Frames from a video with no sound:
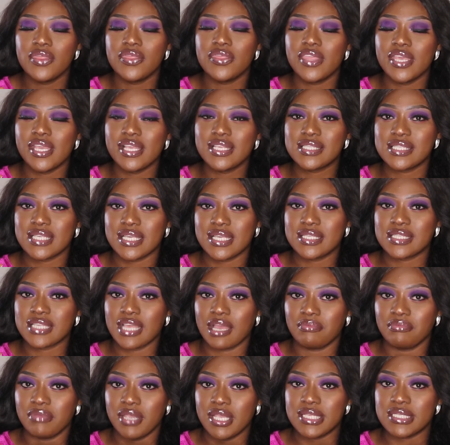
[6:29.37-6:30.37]
This is
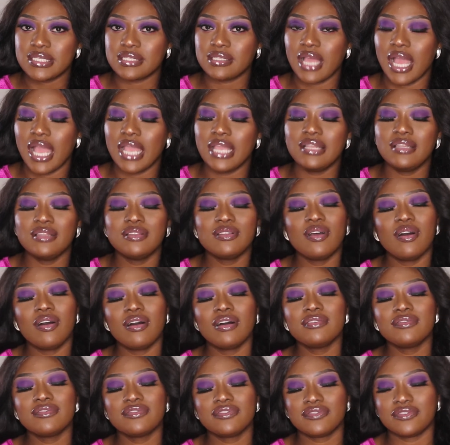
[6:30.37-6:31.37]
amazing. I
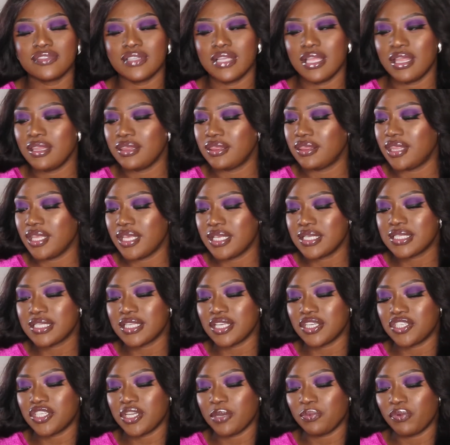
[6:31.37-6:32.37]
love
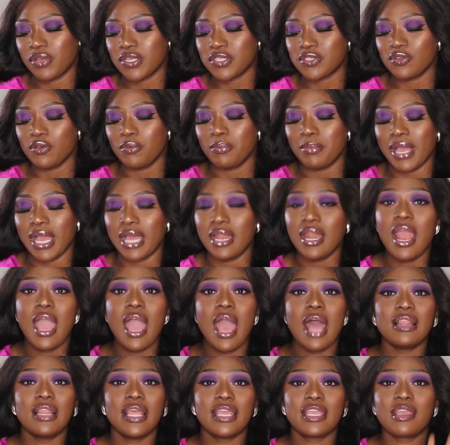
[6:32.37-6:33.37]
this shapewear so bad.
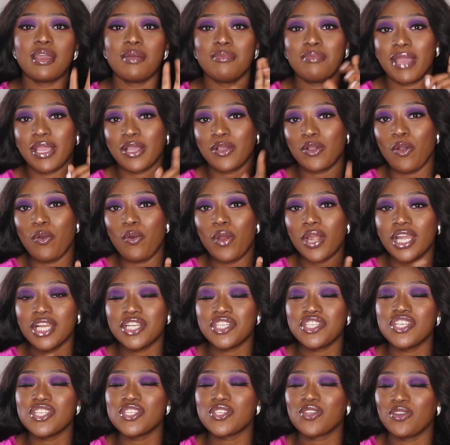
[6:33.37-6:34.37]
Like my coworker,
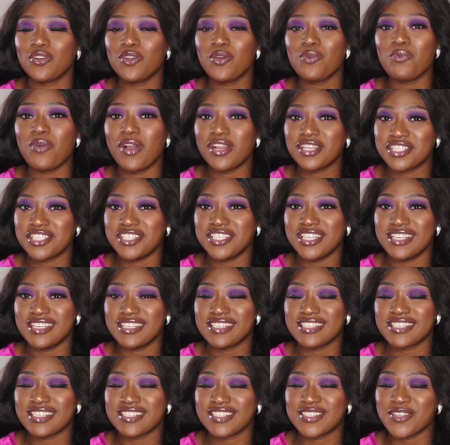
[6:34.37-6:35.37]
she's gonna watch
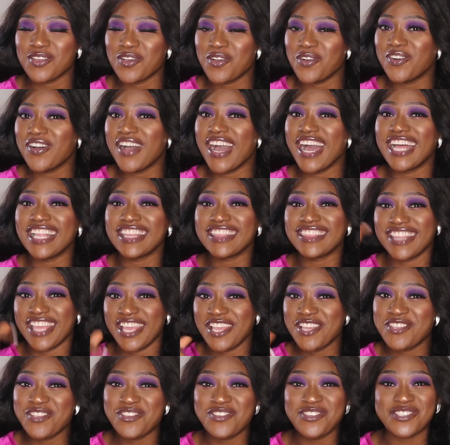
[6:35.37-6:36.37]
this, so
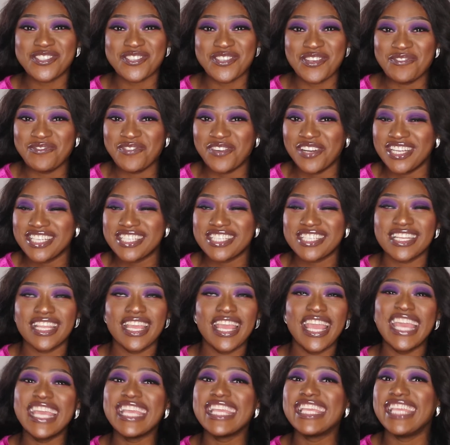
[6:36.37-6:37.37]
thank you so much
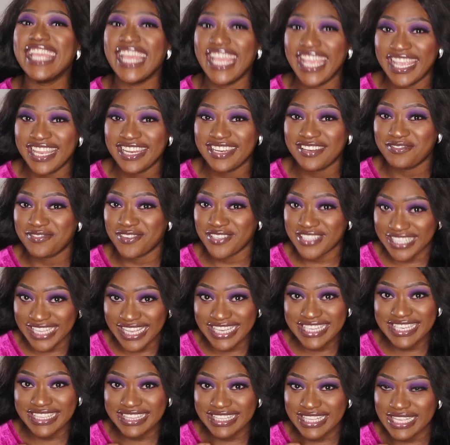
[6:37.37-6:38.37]
again for
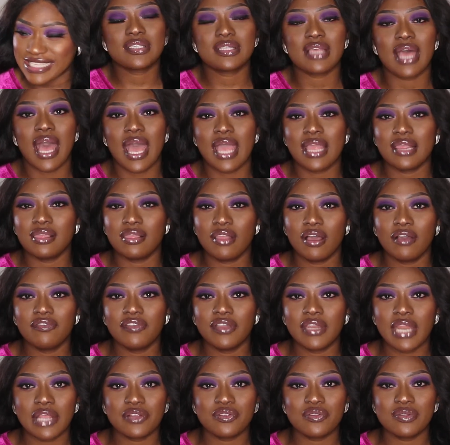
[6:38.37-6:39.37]
getting this. I love
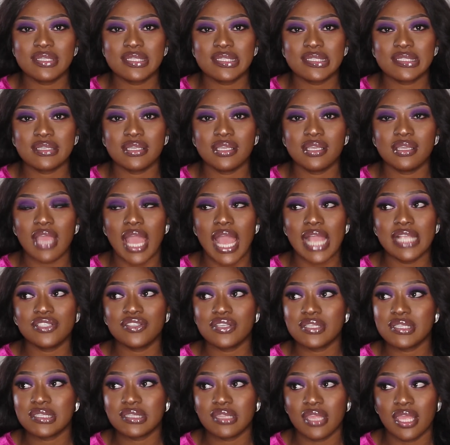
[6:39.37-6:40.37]
it. I
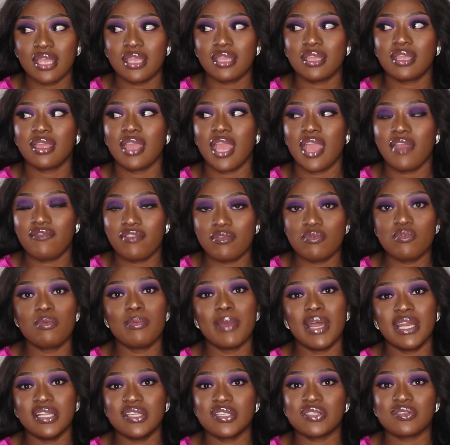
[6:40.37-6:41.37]
just think every
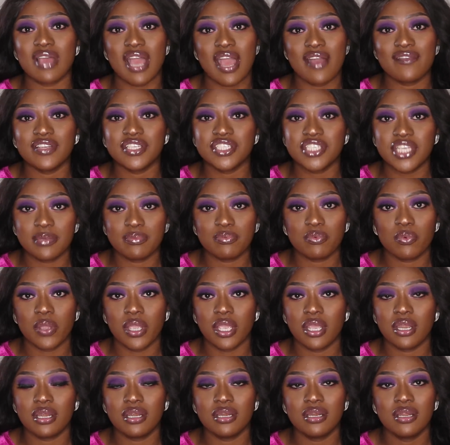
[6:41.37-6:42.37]
woman needs to have a
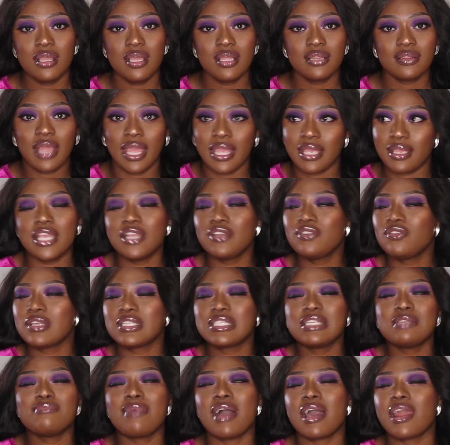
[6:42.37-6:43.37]
shapewear. Like it
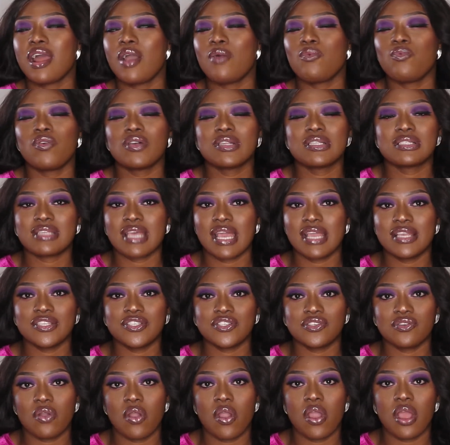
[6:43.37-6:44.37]
doesn't matter what
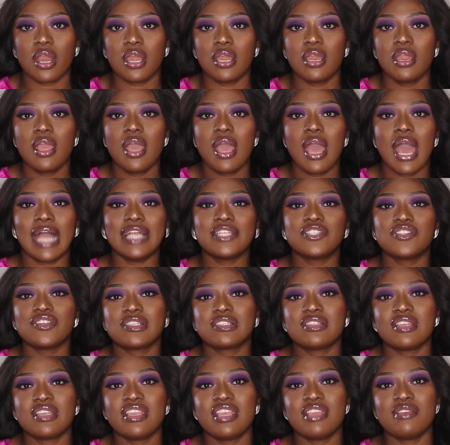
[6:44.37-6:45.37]
size you are. I
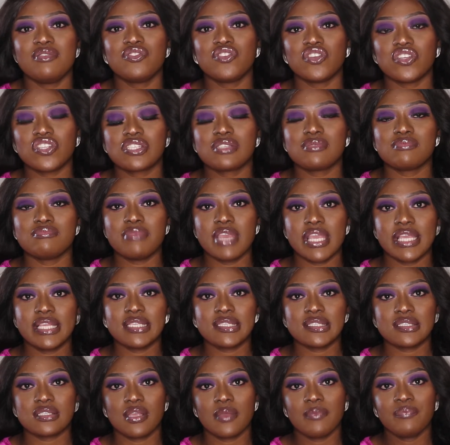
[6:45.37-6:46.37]
just think it just
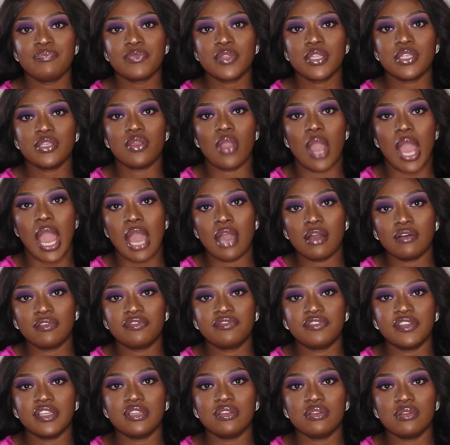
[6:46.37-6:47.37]
makes your
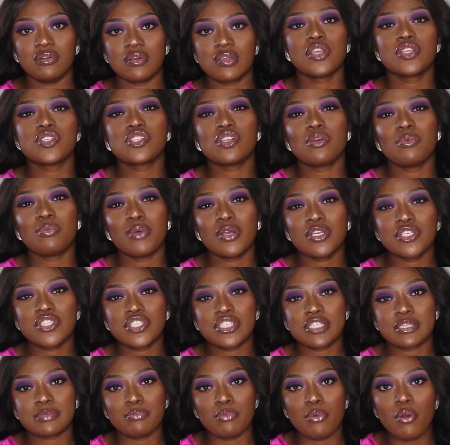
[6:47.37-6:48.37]
outfit look so much
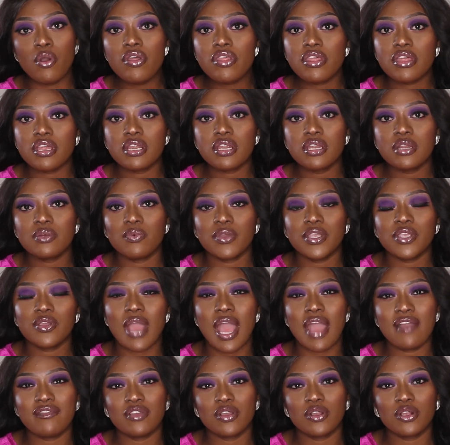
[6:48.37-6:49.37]
smoother when you
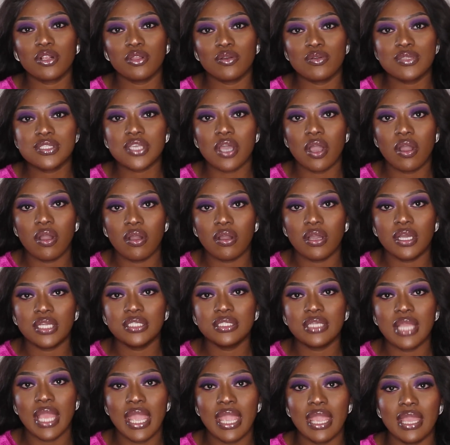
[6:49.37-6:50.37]
have your clothes
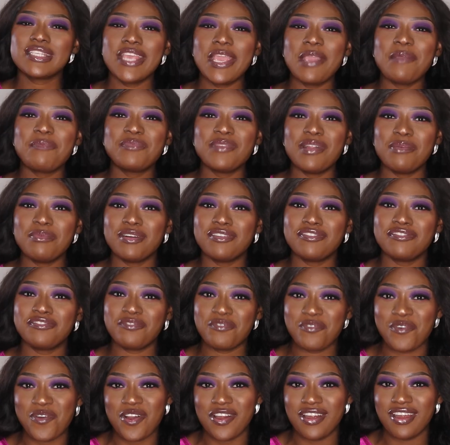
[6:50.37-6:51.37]
on. And tip number
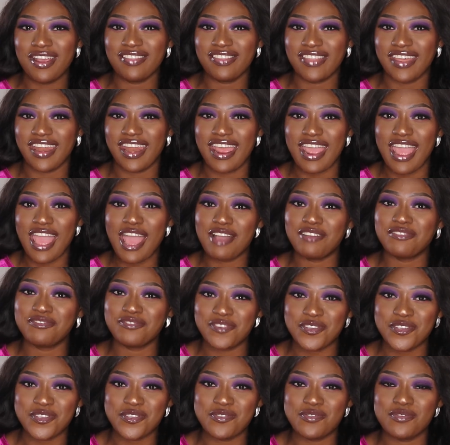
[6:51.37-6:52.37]
4 that I have
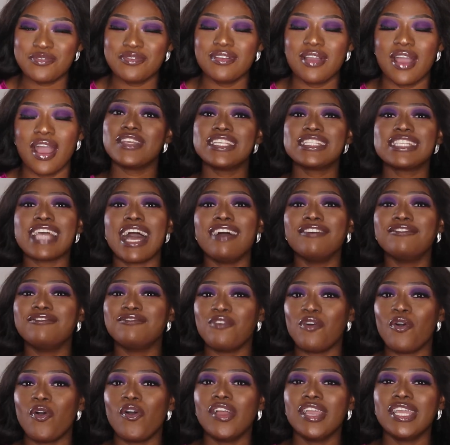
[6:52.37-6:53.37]
for you is
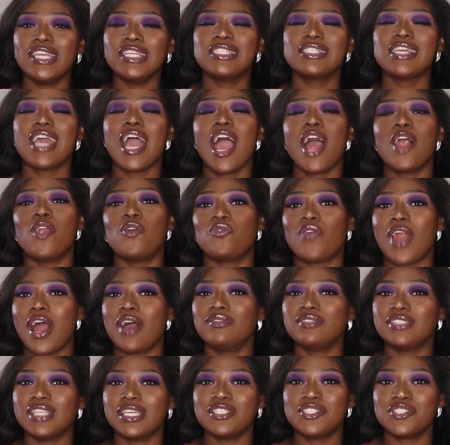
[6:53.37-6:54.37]
avoid
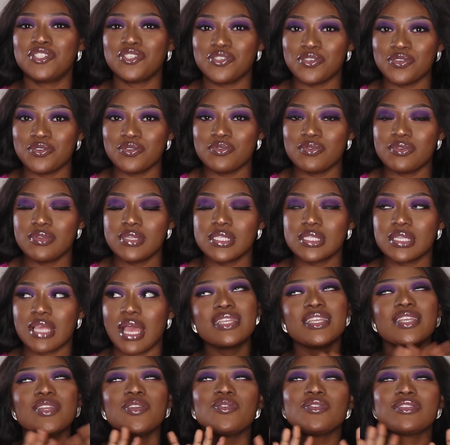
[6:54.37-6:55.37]
rounded shoes.
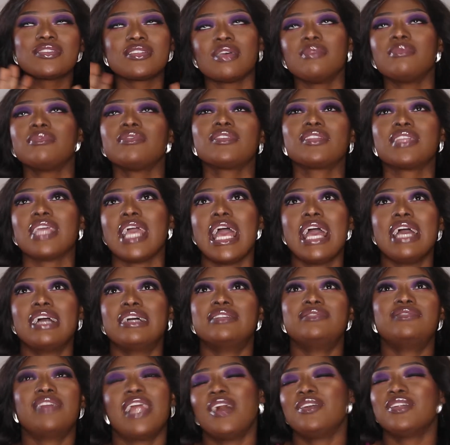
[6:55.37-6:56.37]
You know, some
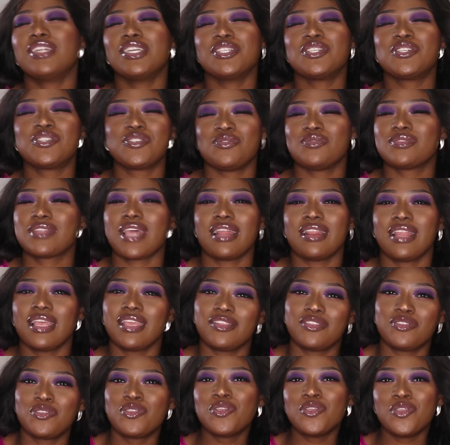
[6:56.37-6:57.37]
rounded shoes are
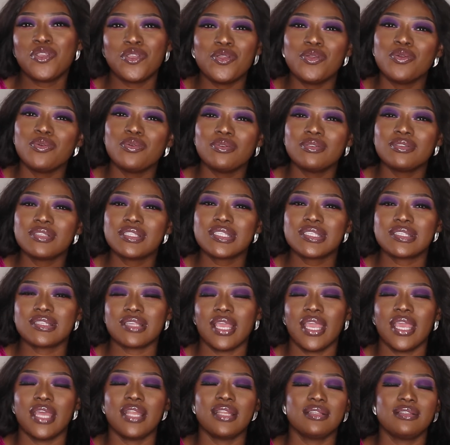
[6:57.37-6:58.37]
like cute,
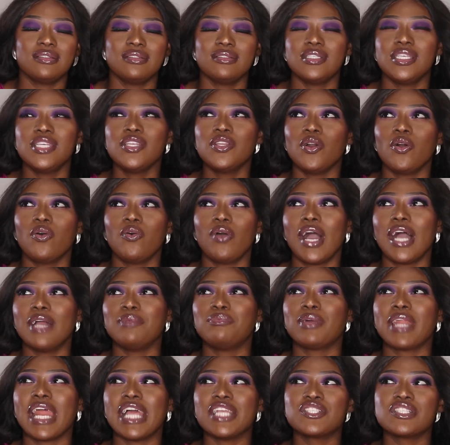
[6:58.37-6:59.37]
and you know,
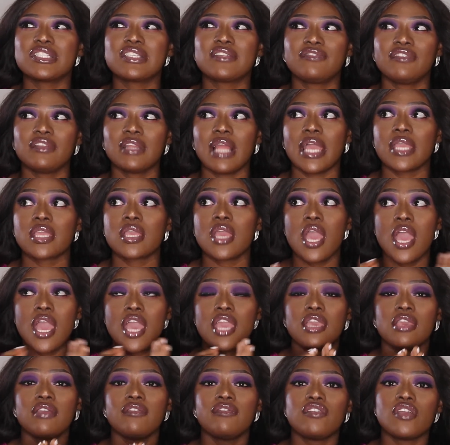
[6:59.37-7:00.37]
but I just feel like
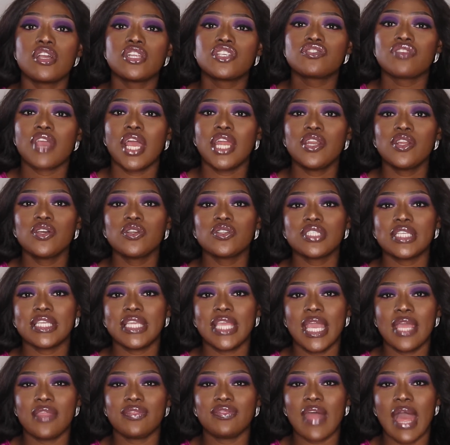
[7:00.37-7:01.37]
if you're trying to
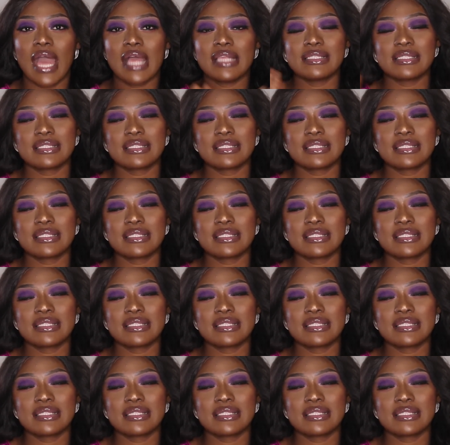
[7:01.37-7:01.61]
get that